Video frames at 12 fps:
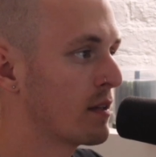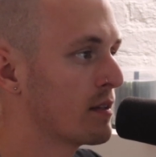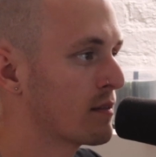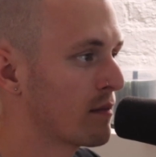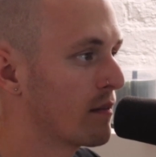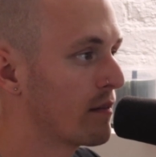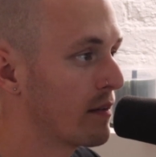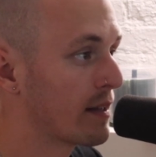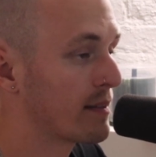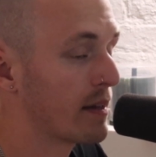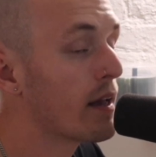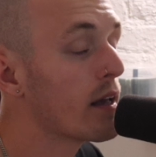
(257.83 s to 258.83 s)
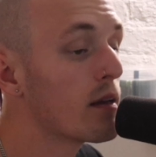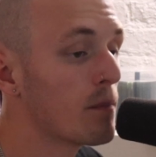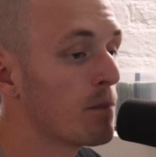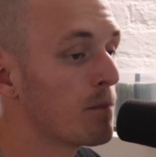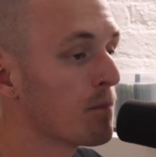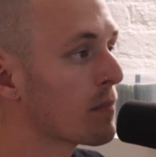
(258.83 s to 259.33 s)
his
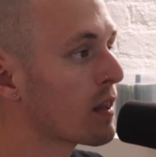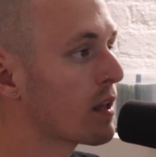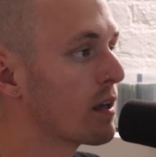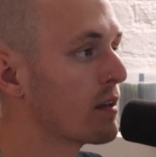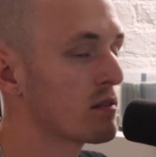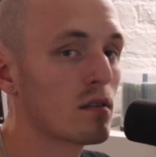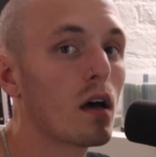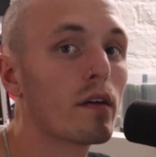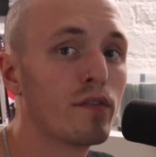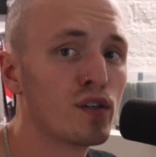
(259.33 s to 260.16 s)
life